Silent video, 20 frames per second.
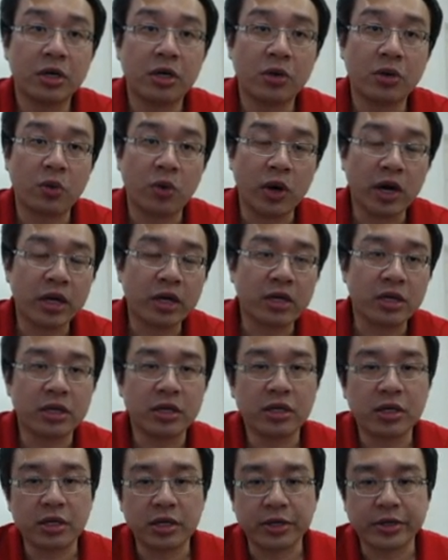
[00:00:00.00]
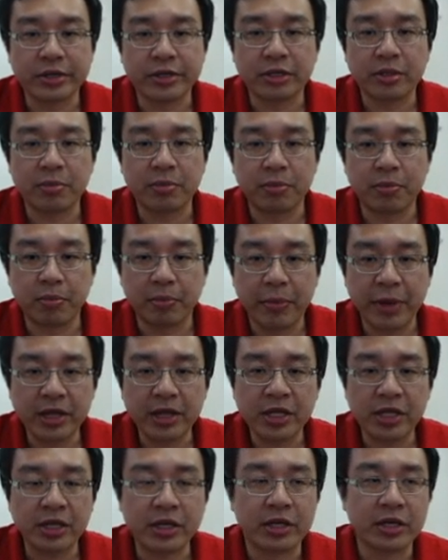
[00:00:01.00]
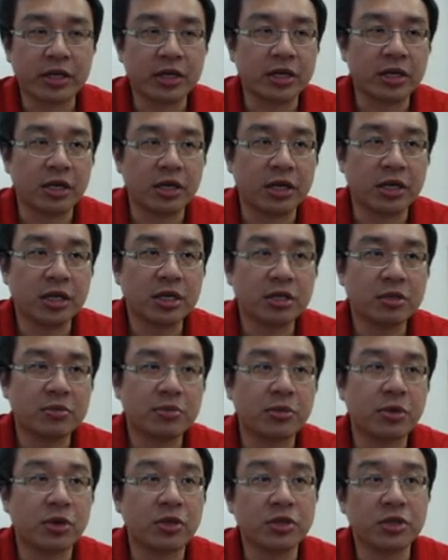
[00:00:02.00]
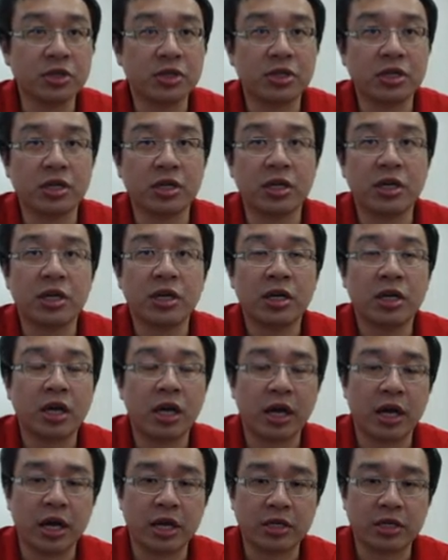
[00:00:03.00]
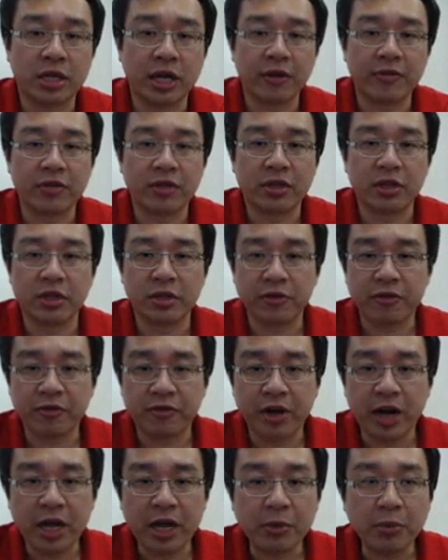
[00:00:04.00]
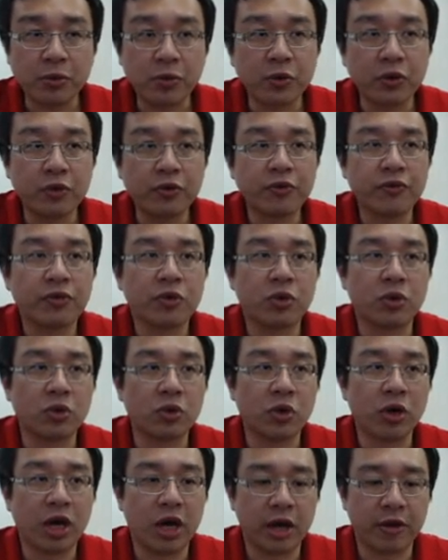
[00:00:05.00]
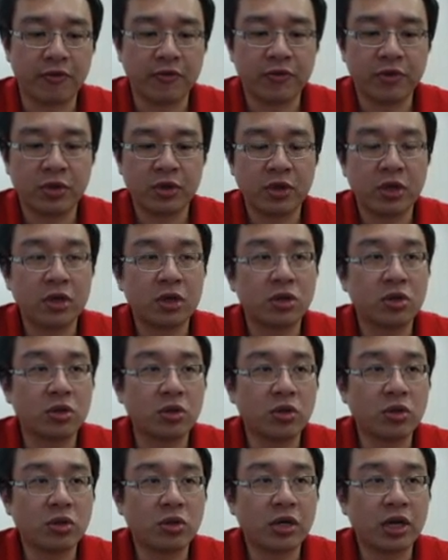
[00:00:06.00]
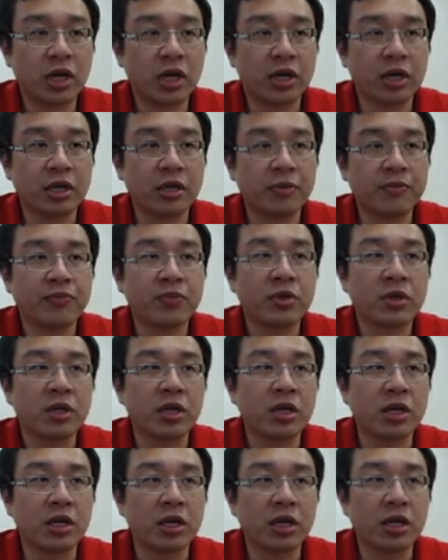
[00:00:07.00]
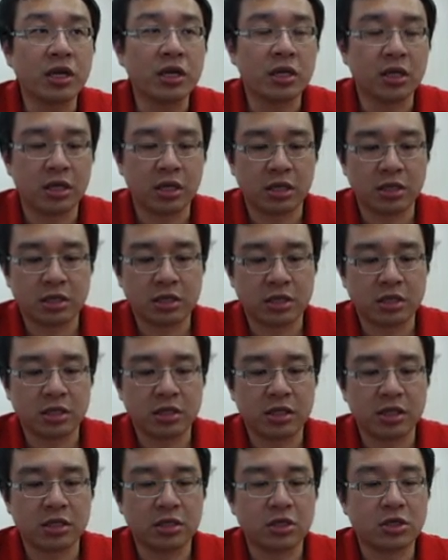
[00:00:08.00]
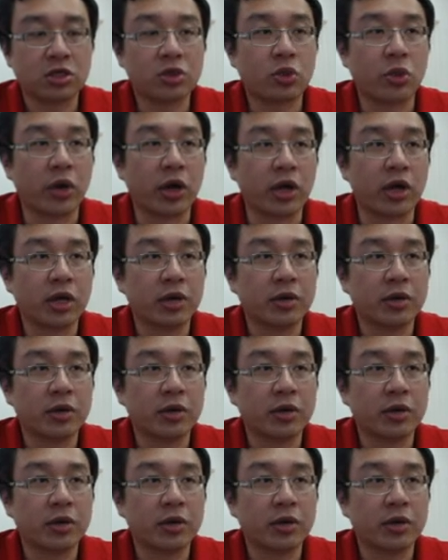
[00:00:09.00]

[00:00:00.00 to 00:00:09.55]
white is better in this position, as after 5 move you have 2 knights in the 16th square,